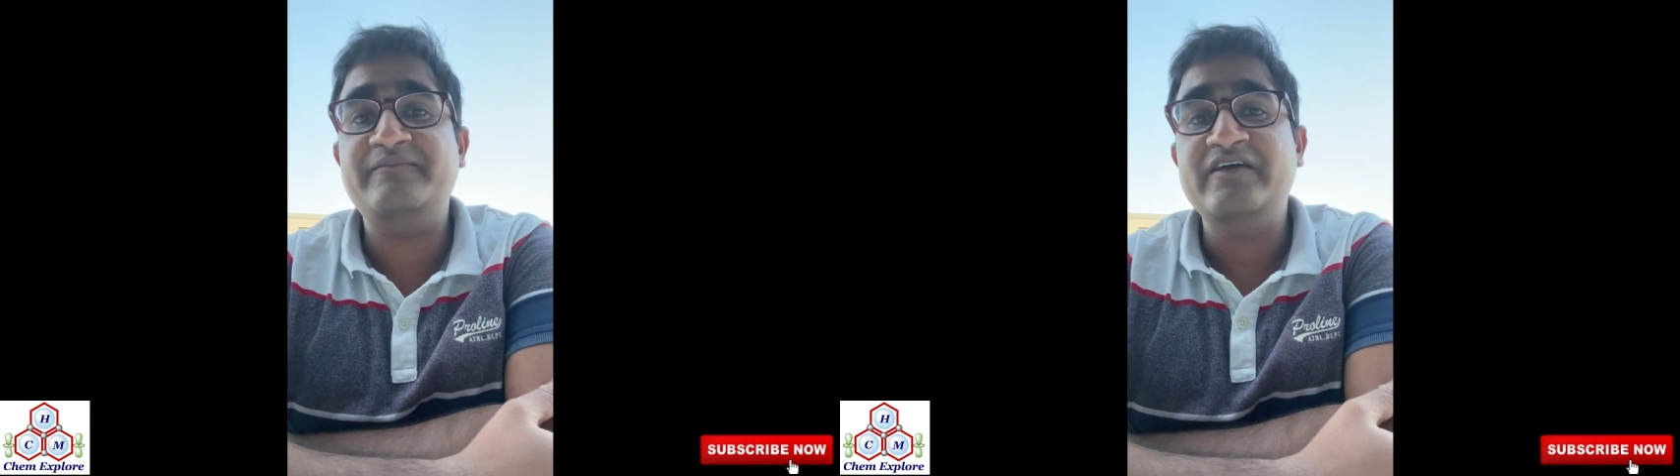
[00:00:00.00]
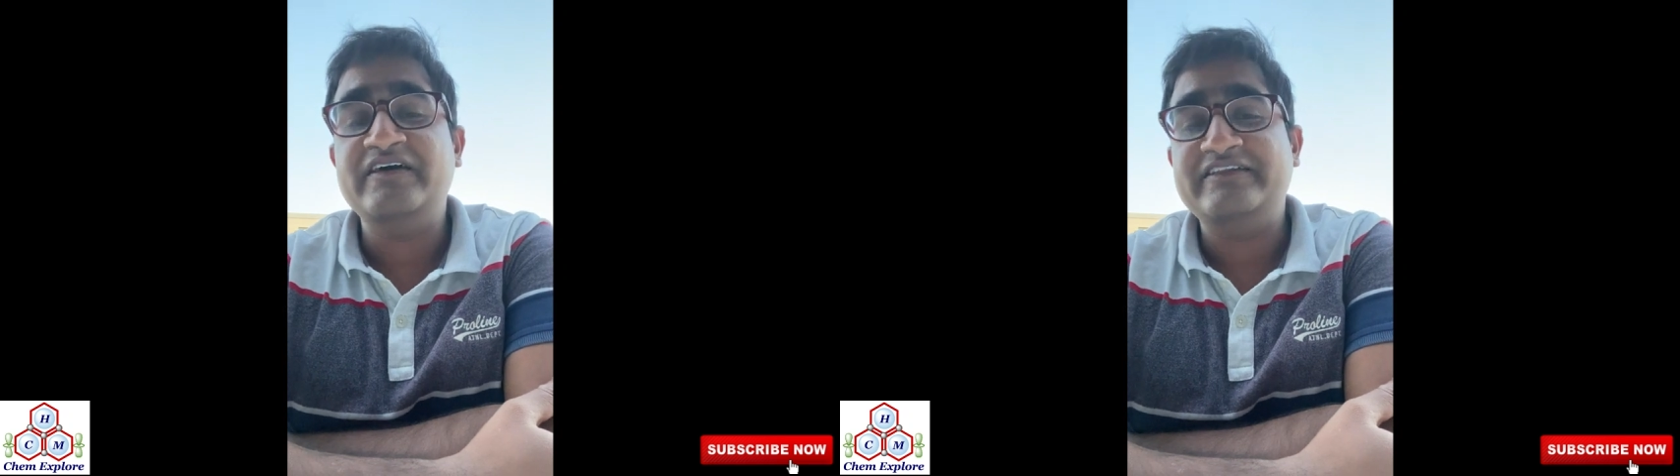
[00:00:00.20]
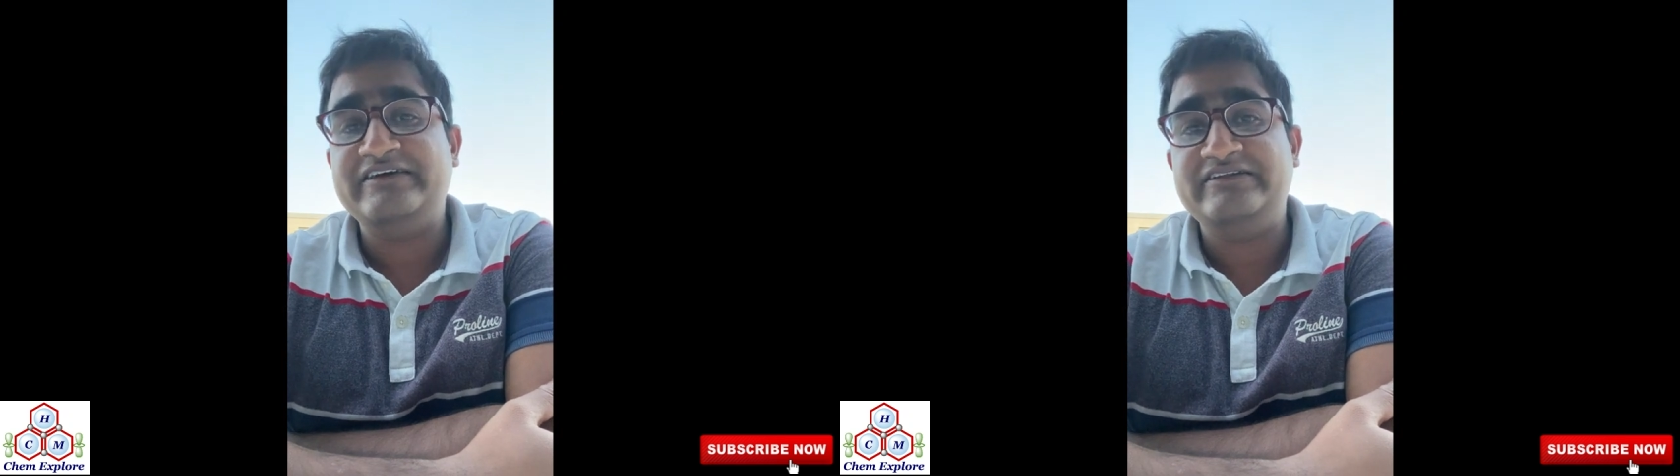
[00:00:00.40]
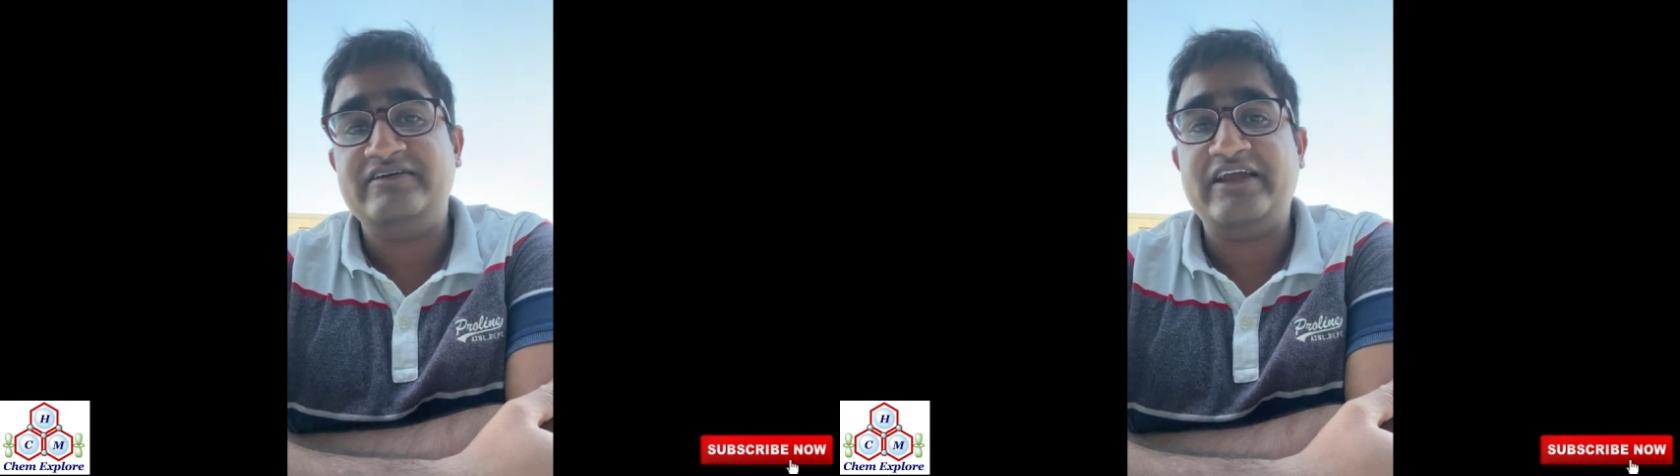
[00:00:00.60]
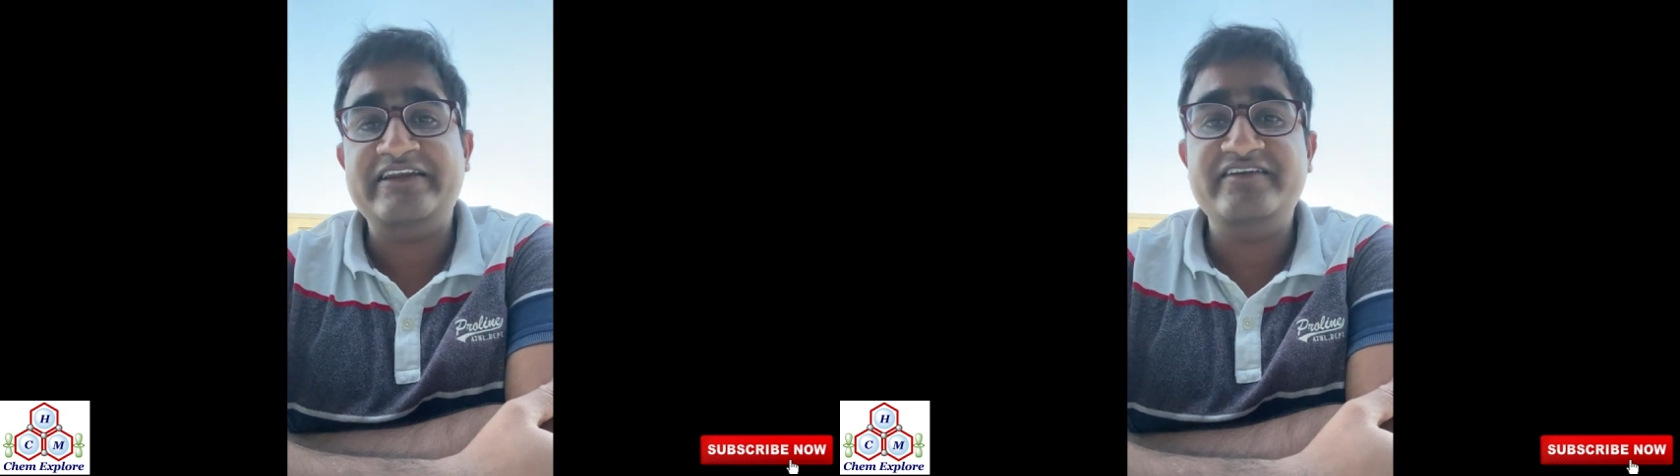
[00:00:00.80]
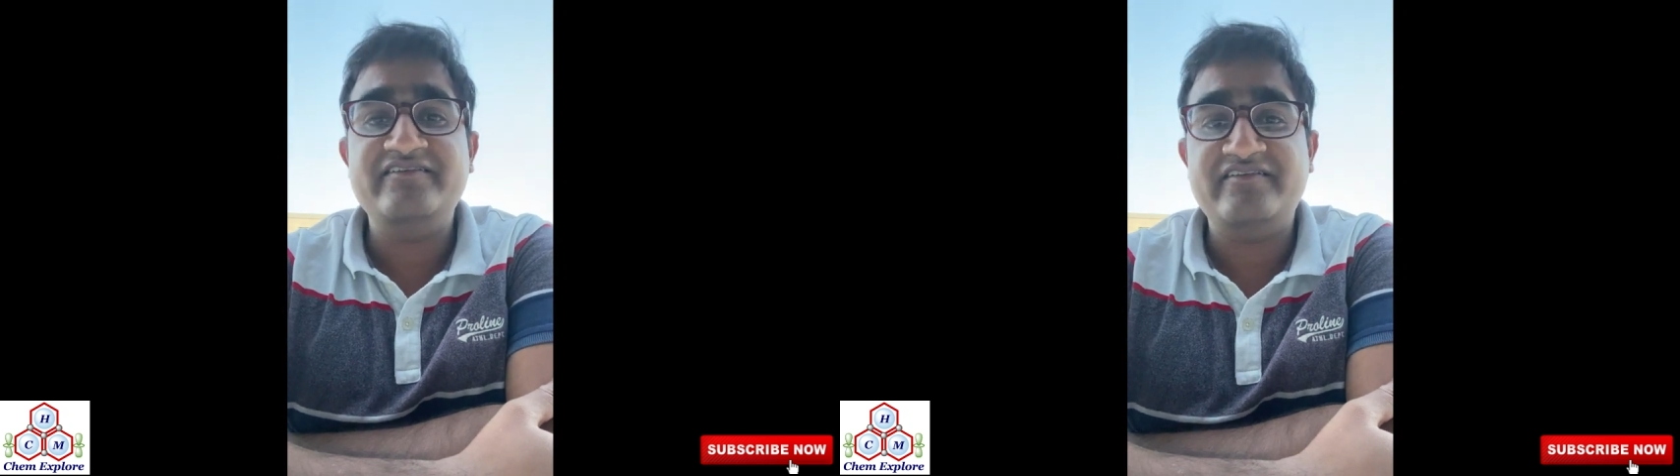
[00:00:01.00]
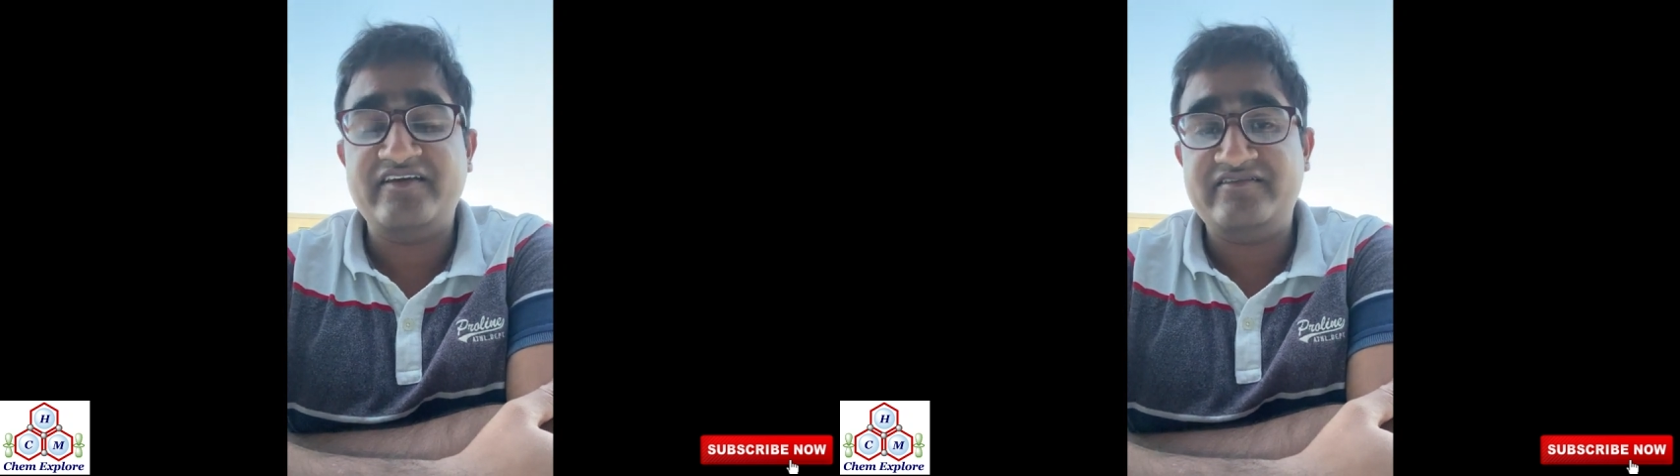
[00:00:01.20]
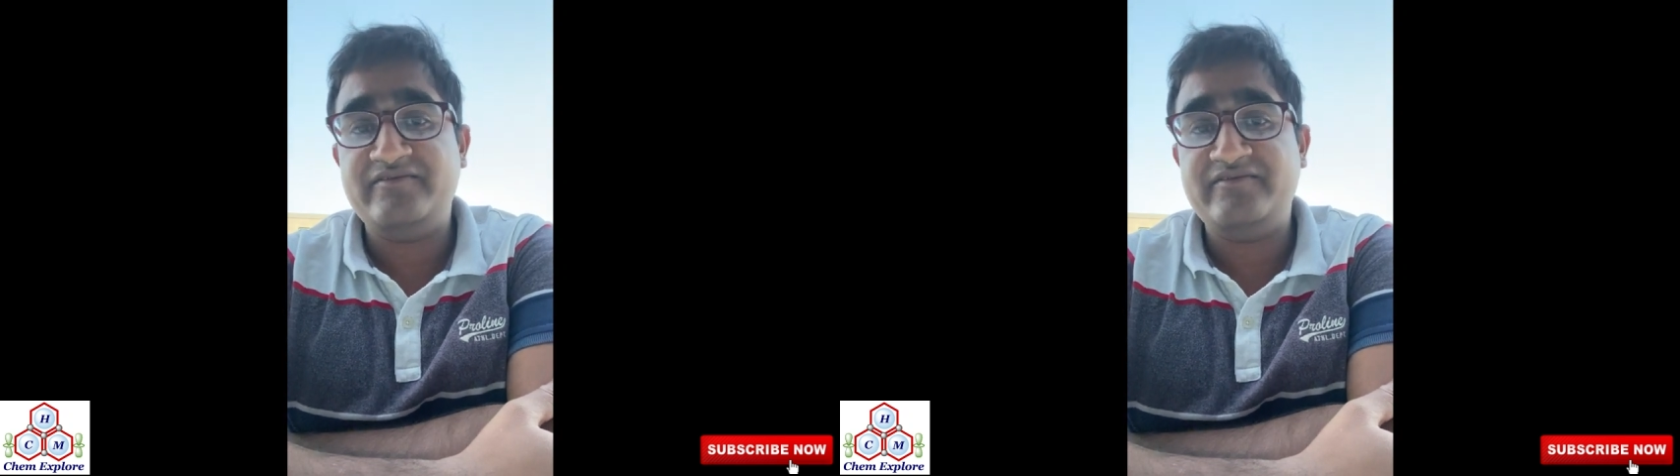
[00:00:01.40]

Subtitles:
that the candidacy exam.